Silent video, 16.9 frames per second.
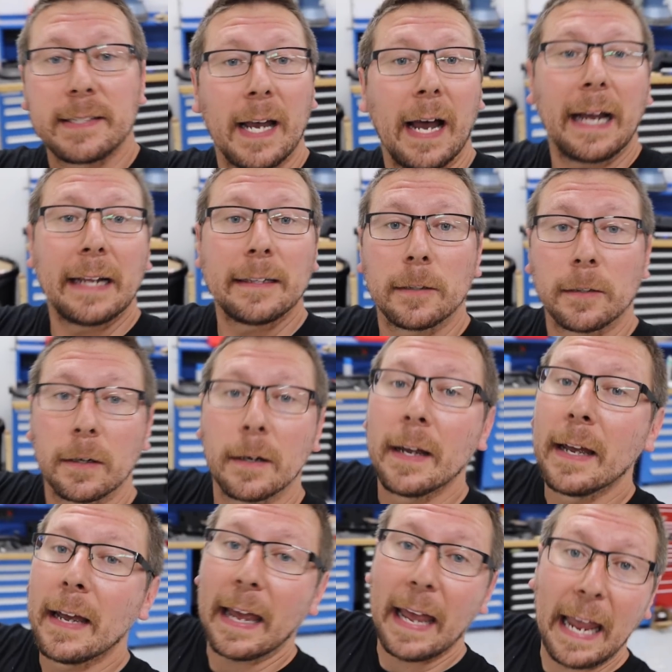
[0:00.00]
Tyler,
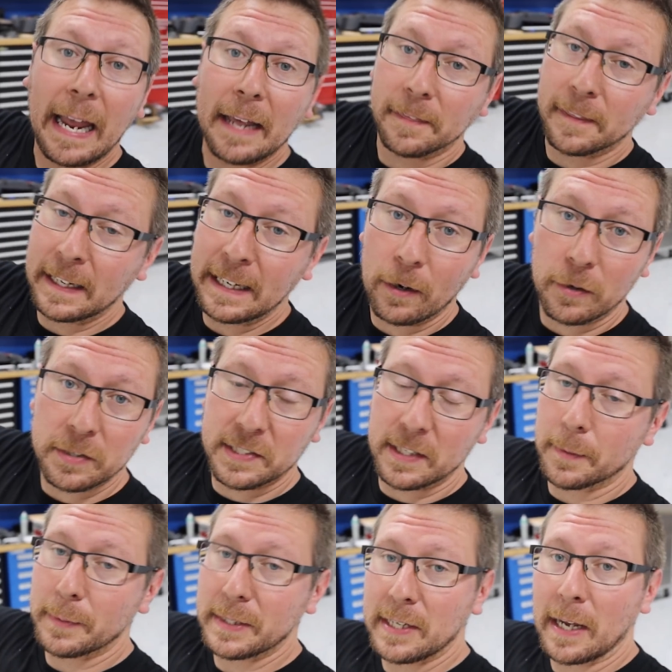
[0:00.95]
Anthony, our
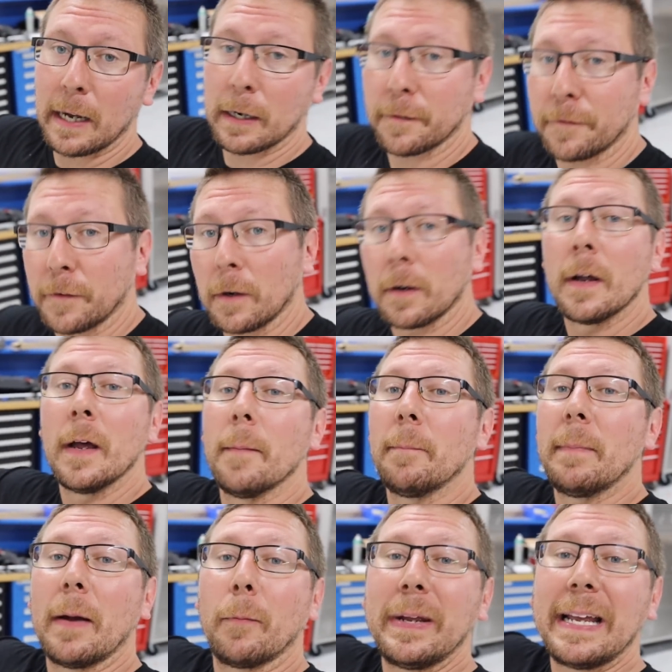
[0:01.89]
cinematographer,
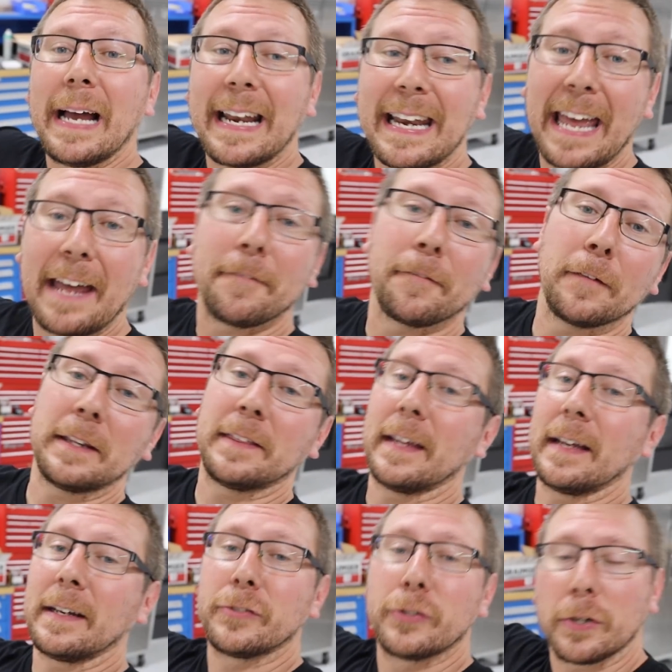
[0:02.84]
man, we got
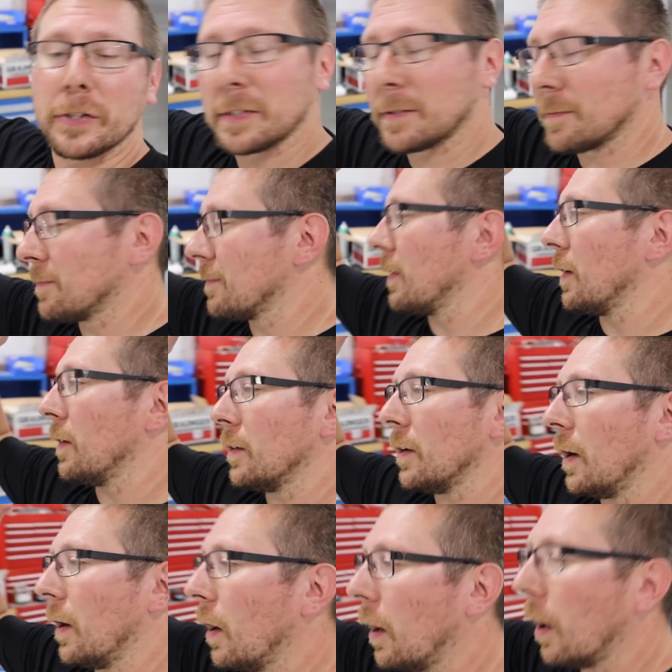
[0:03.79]
everything just
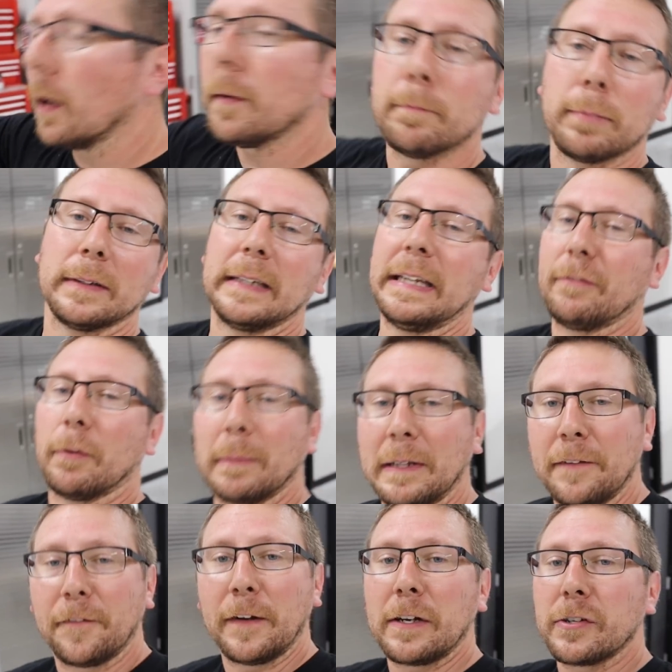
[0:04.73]

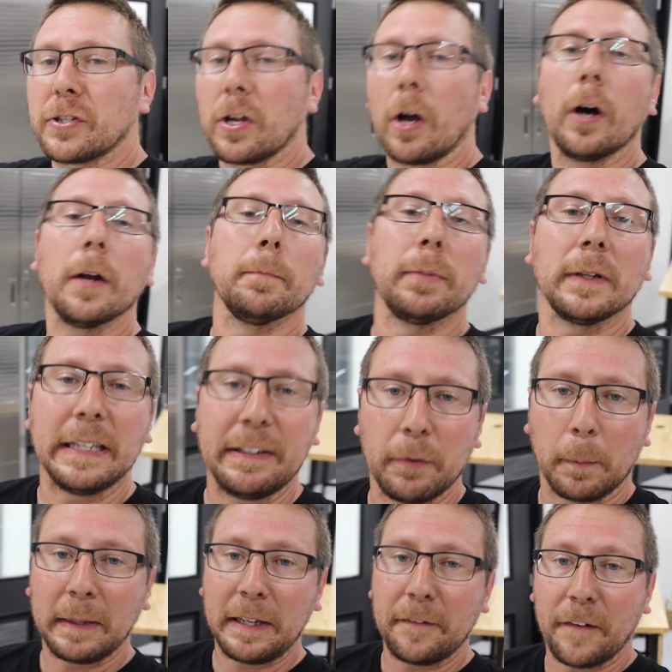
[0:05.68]
unbelievably finished,
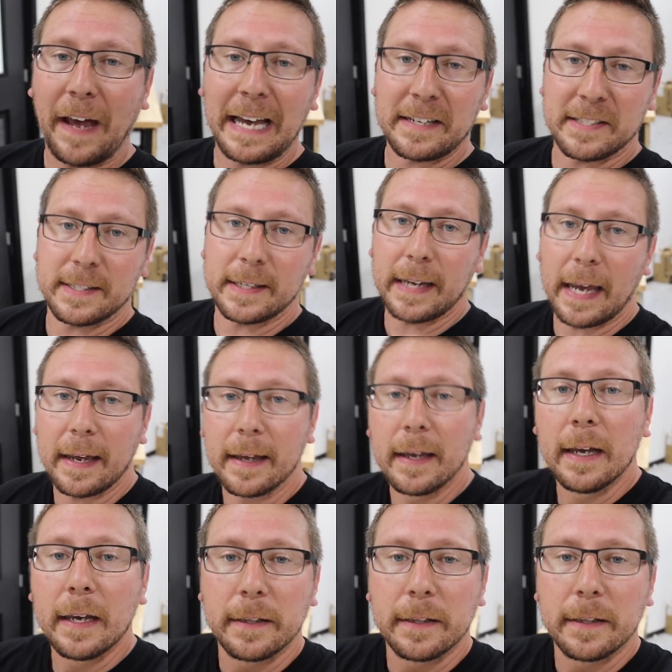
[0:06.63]
unbelievably fast today.